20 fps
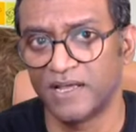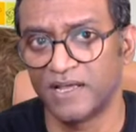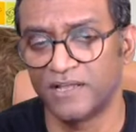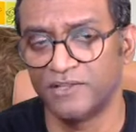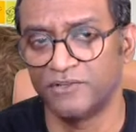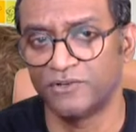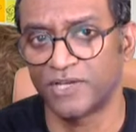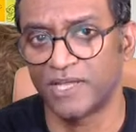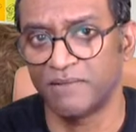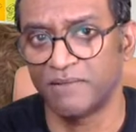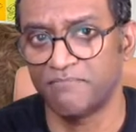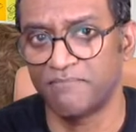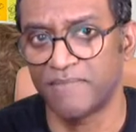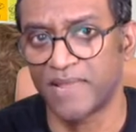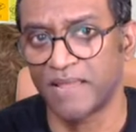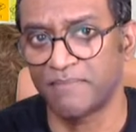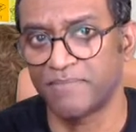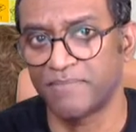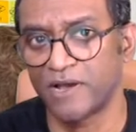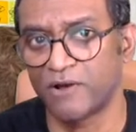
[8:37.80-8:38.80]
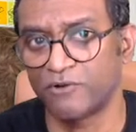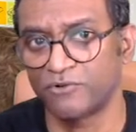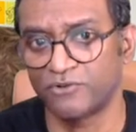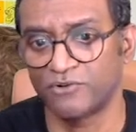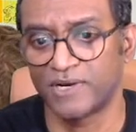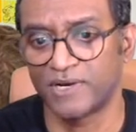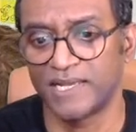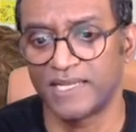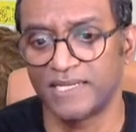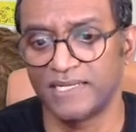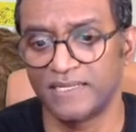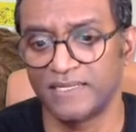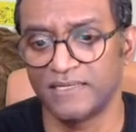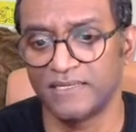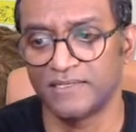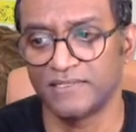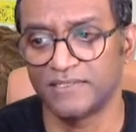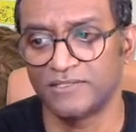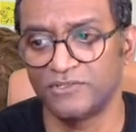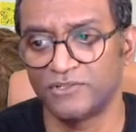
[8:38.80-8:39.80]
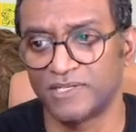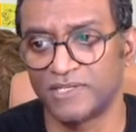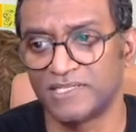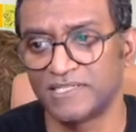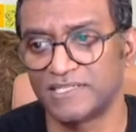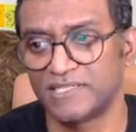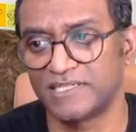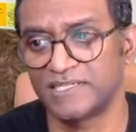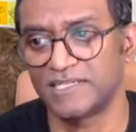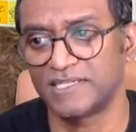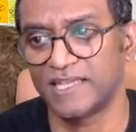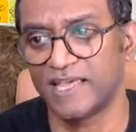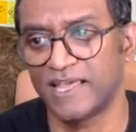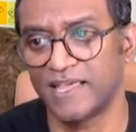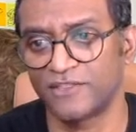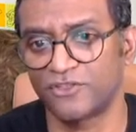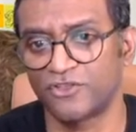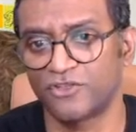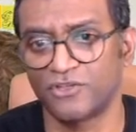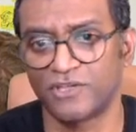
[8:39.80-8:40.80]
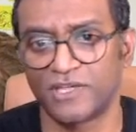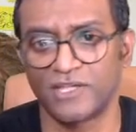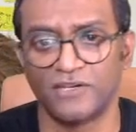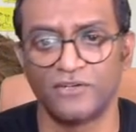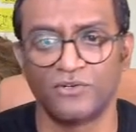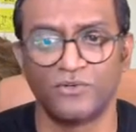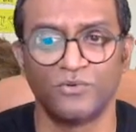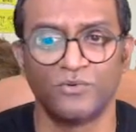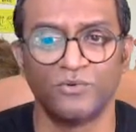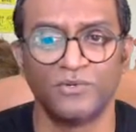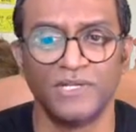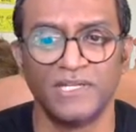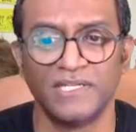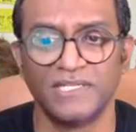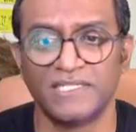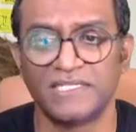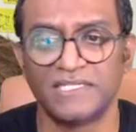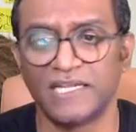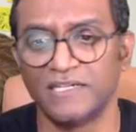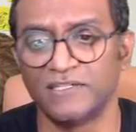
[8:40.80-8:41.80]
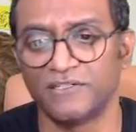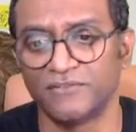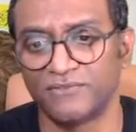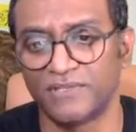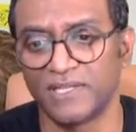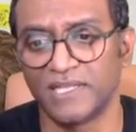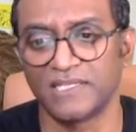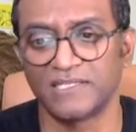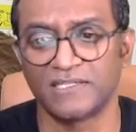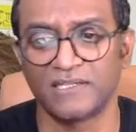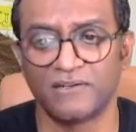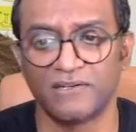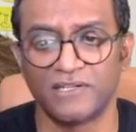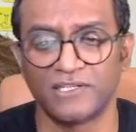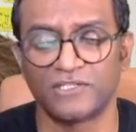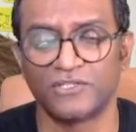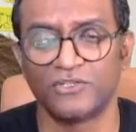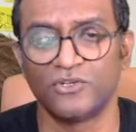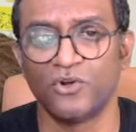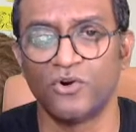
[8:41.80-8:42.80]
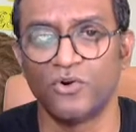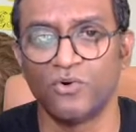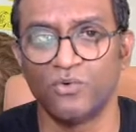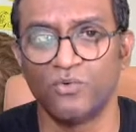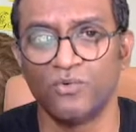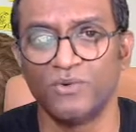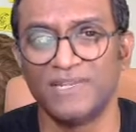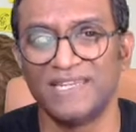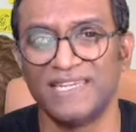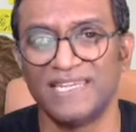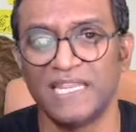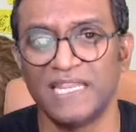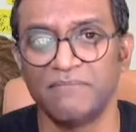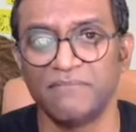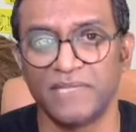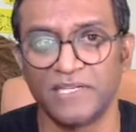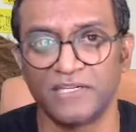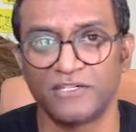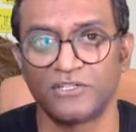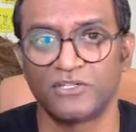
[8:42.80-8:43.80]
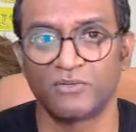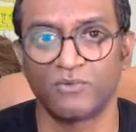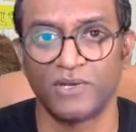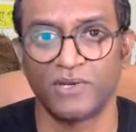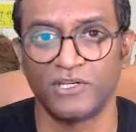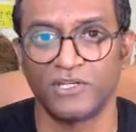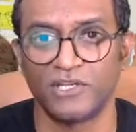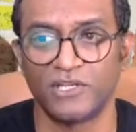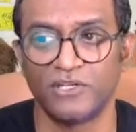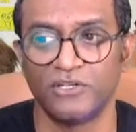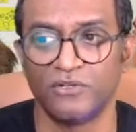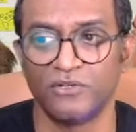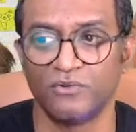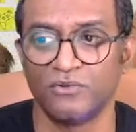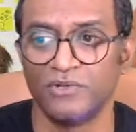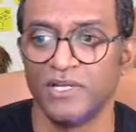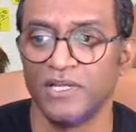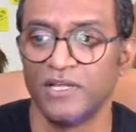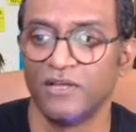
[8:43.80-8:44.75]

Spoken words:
you can map out your ideas, you can sketch, you can do tons of things. Now, there's no limit to what you can do.